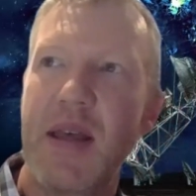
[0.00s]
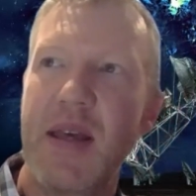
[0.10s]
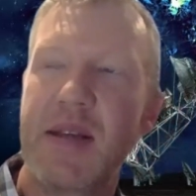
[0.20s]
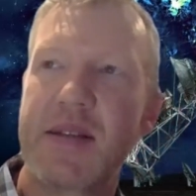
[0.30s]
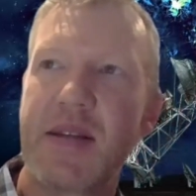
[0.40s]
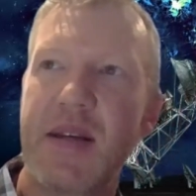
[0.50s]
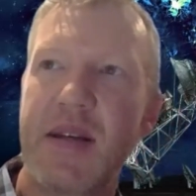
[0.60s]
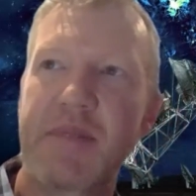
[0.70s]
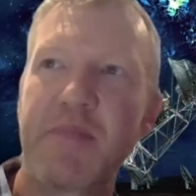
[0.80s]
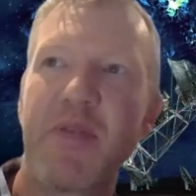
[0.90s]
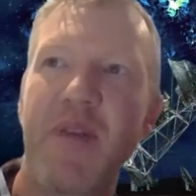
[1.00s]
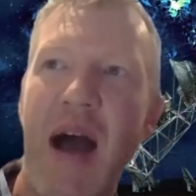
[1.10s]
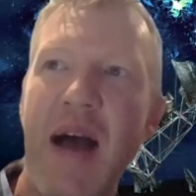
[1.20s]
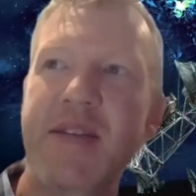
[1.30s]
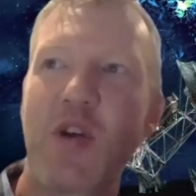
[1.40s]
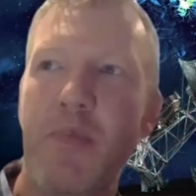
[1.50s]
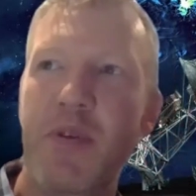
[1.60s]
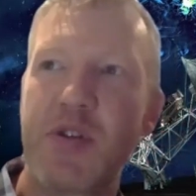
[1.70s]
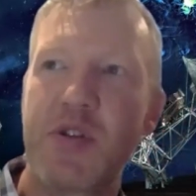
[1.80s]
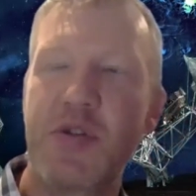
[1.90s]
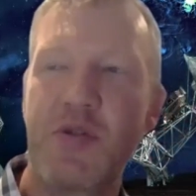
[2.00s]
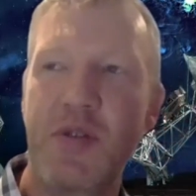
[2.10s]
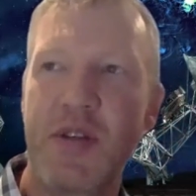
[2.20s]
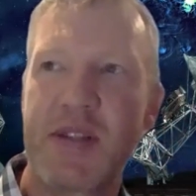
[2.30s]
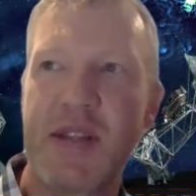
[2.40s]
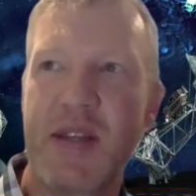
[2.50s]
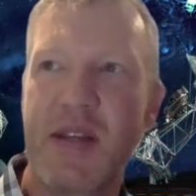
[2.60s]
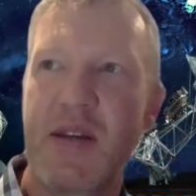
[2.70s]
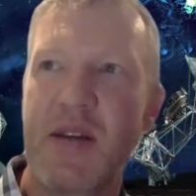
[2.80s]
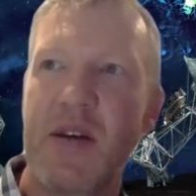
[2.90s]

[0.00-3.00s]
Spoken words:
it provides an opportunity